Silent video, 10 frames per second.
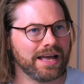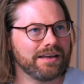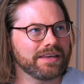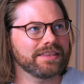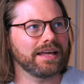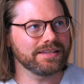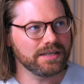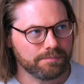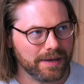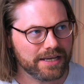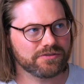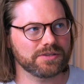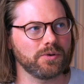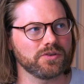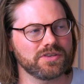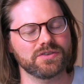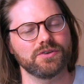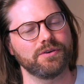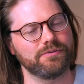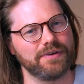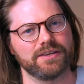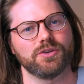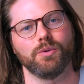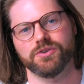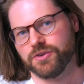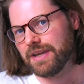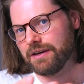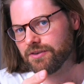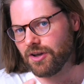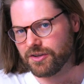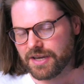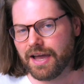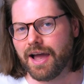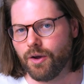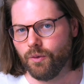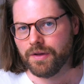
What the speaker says: having that deep bass response isn't going to affect you once you've kind of cut it out.